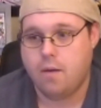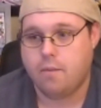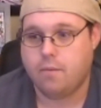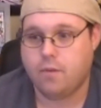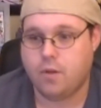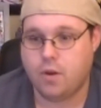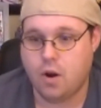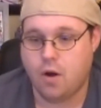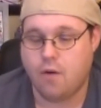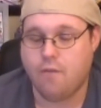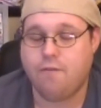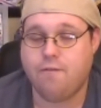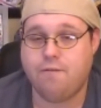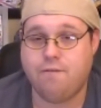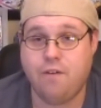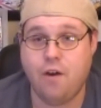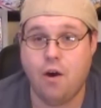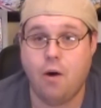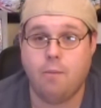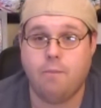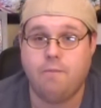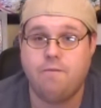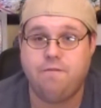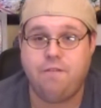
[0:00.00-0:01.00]

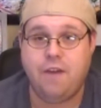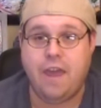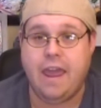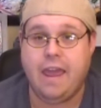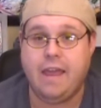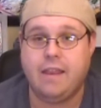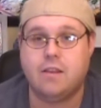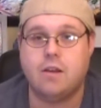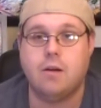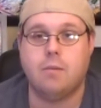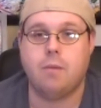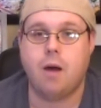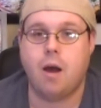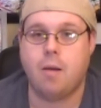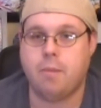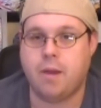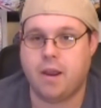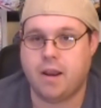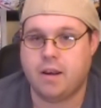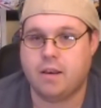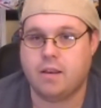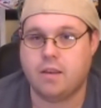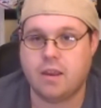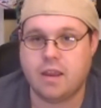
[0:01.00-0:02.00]
film fandom. I
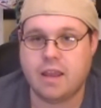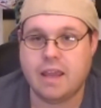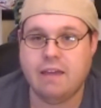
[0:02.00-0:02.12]
mean,